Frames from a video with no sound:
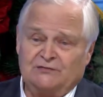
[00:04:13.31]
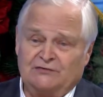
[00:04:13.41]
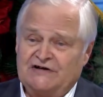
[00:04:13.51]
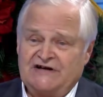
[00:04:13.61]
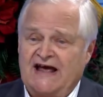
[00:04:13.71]

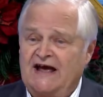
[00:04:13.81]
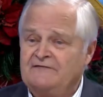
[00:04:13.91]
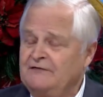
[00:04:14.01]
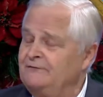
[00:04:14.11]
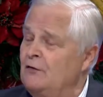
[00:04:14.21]
We're going to
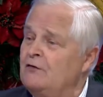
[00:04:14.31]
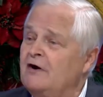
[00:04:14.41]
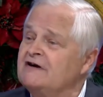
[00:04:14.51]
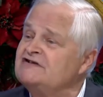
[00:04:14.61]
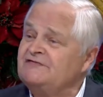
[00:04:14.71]
have the Folk
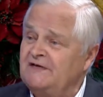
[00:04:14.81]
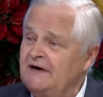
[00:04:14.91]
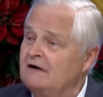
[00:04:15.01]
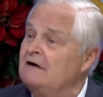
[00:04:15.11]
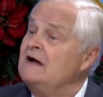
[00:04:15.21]
Arts
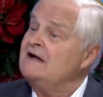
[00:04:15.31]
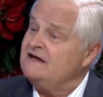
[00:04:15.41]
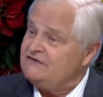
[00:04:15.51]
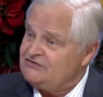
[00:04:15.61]
Fair in